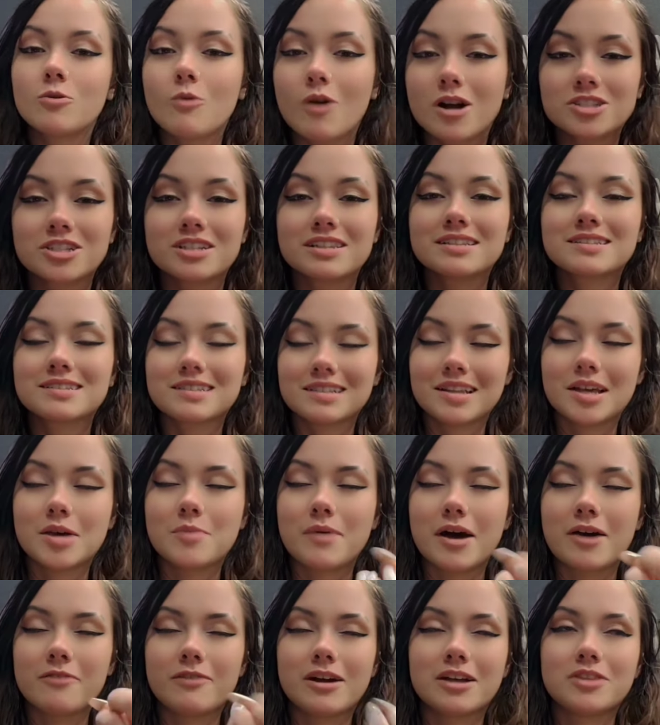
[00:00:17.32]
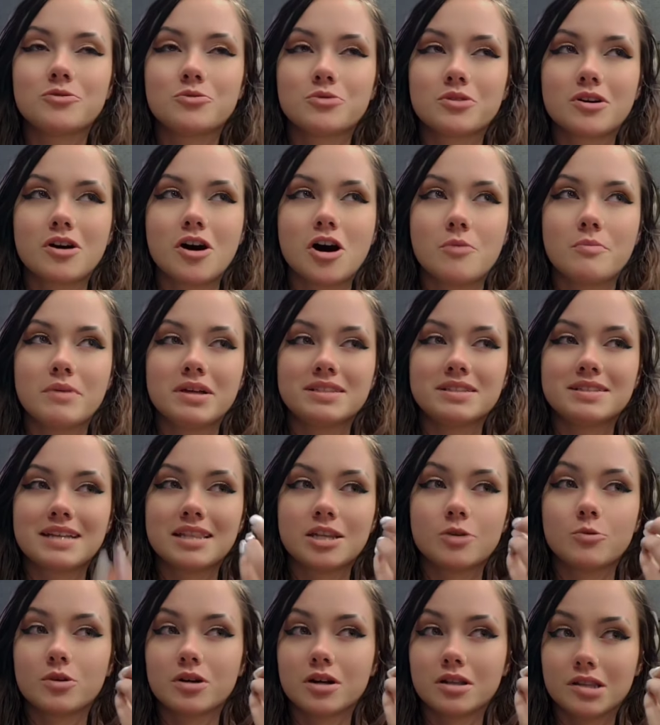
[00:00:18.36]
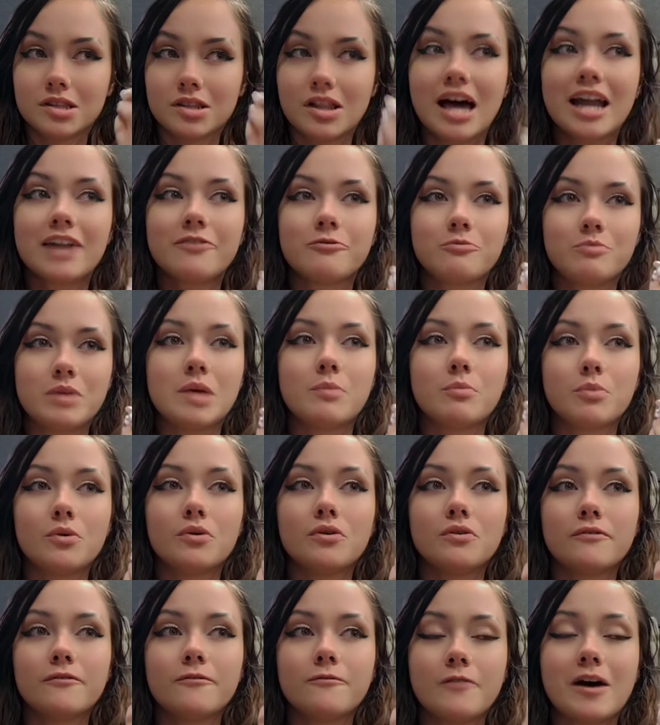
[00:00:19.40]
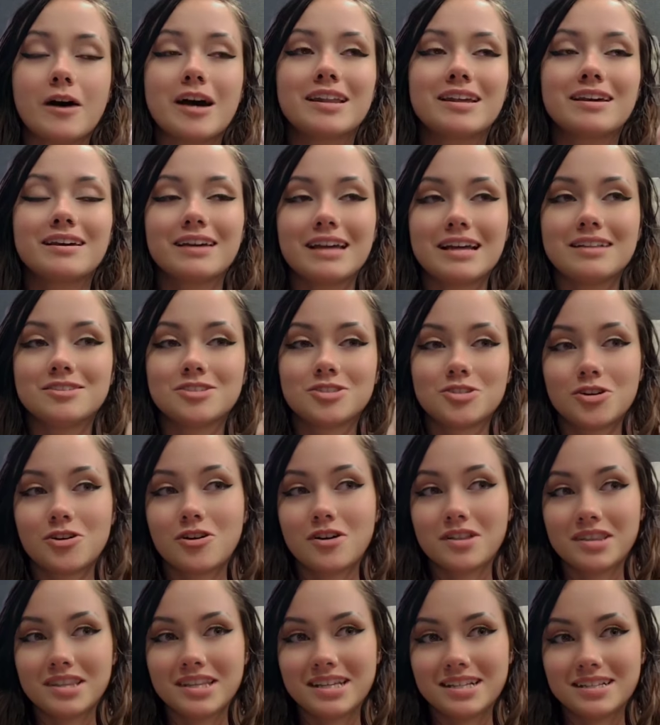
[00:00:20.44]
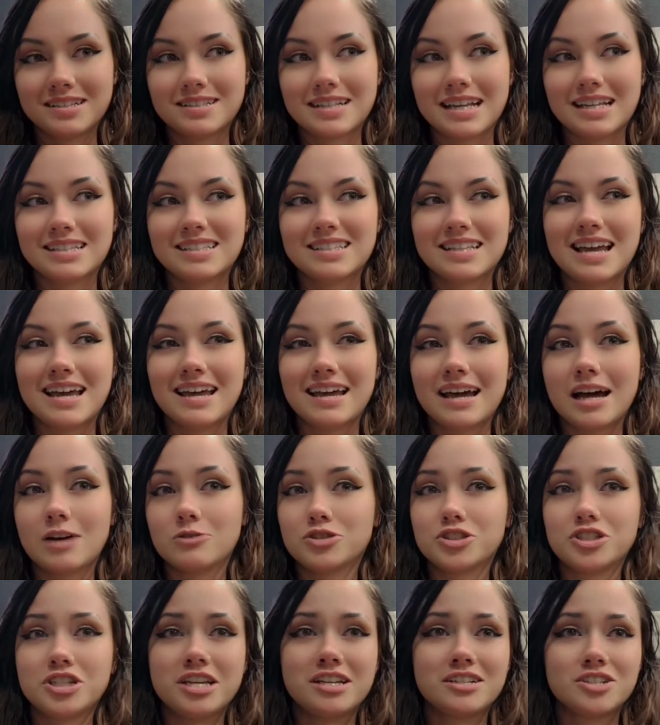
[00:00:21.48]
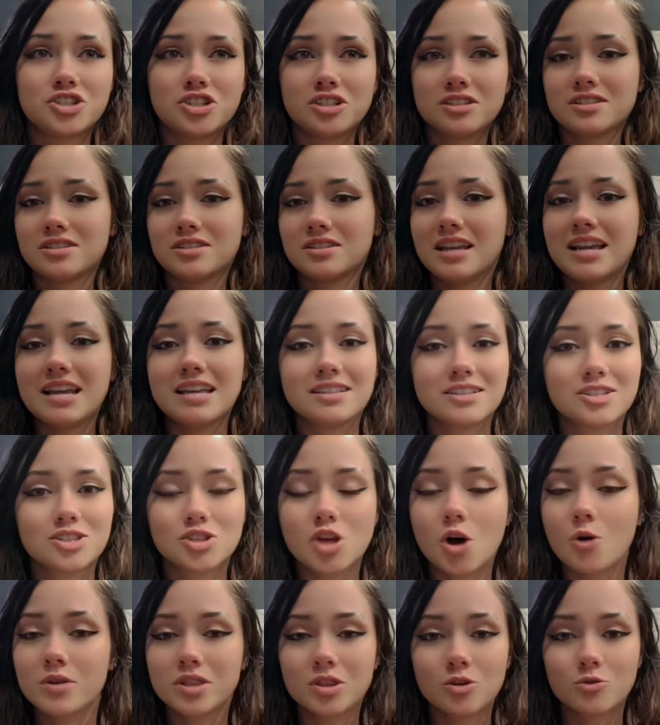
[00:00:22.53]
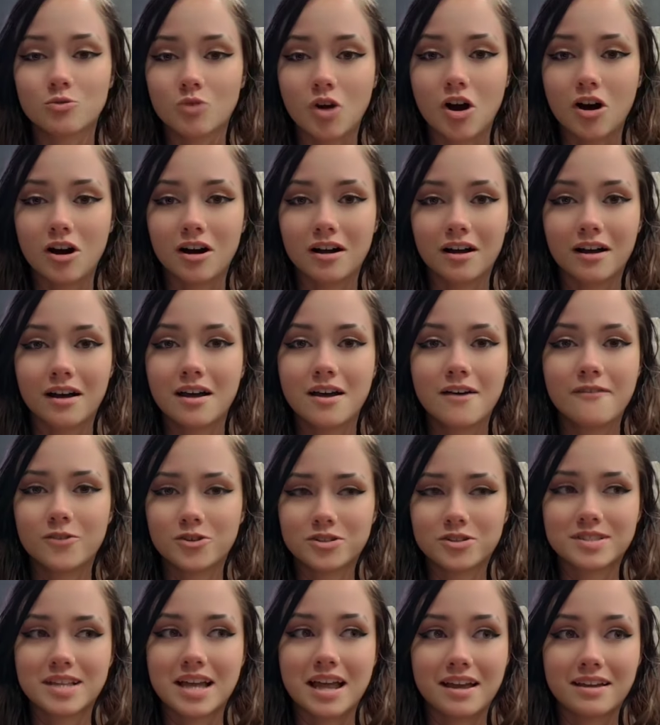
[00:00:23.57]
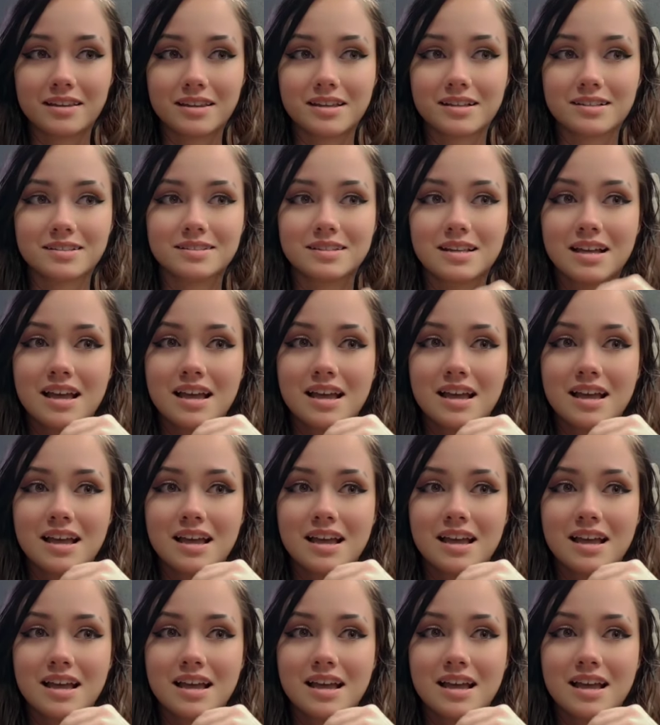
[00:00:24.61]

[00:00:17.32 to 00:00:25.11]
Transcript: watching this clip, I read through the comments and there were a lot of people fighting against her on this and saying how she is just it's so in the wrong for saying this.